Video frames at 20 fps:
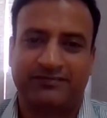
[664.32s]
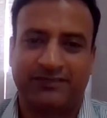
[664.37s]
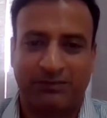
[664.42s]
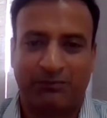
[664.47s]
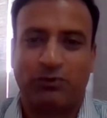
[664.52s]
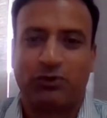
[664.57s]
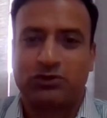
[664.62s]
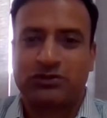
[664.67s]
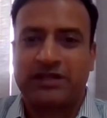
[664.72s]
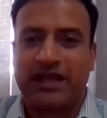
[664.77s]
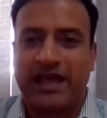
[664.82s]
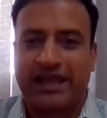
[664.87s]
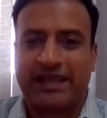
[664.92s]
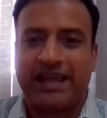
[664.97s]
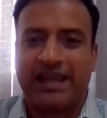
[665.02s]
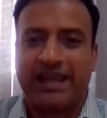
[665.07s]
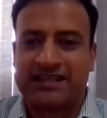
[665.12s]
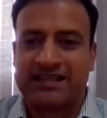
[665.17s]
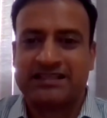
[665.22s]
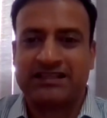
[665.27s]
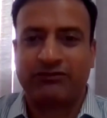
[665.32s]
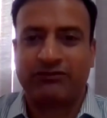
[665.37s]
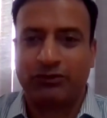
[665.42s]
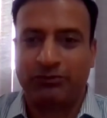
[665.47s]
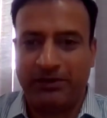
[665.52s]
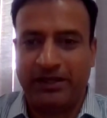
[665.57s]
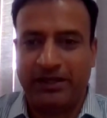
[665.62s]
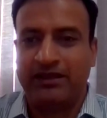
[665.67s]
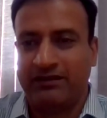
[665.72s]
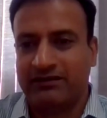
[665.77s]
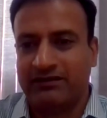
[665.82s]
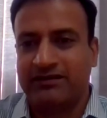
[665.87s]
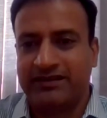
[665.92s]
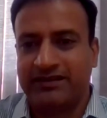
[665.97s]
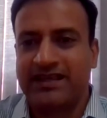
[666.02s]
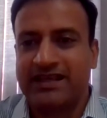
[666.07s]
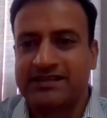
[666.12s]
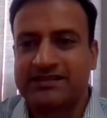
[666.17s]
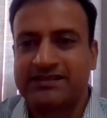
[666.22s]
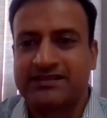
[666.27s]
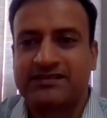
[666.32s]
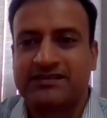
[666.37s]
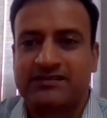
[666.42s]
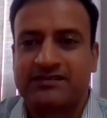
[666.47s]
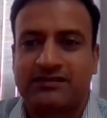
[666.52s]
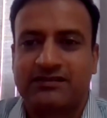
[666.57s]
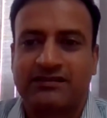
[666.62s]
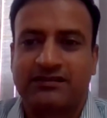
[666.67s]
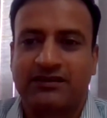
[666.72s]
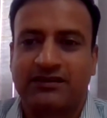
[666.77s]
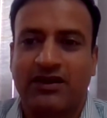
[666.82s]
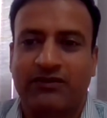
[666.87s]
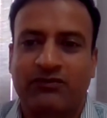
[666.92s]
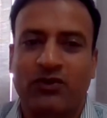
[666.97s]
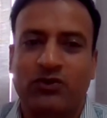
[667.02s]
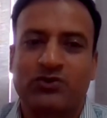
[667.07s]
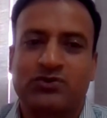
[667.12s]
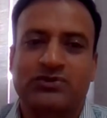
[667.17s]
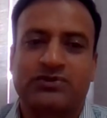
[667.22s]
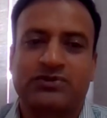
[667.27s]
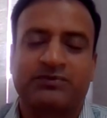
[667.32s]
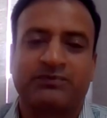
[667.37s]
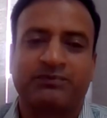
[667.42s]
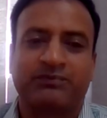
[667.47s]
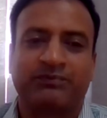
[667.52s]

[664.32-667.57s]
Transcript: The most likely answer would be yes, of course.